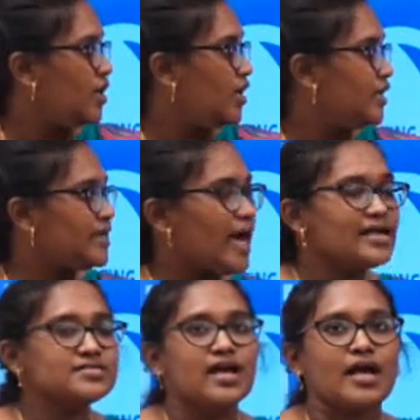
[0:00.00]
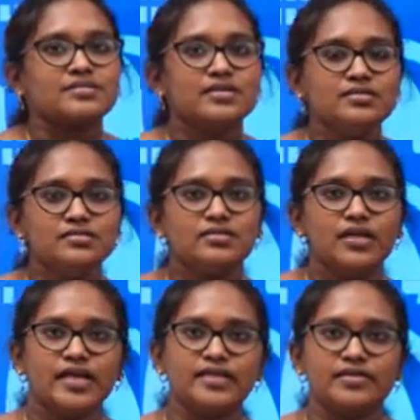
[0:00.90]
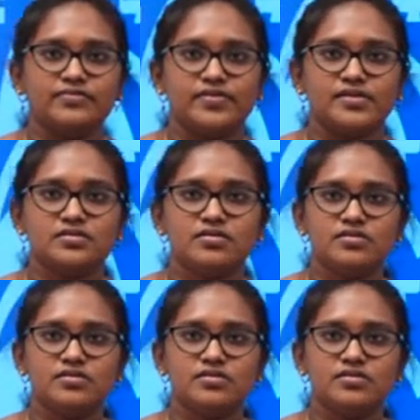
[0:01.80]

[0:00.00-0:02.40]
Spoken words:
it acts as an interface.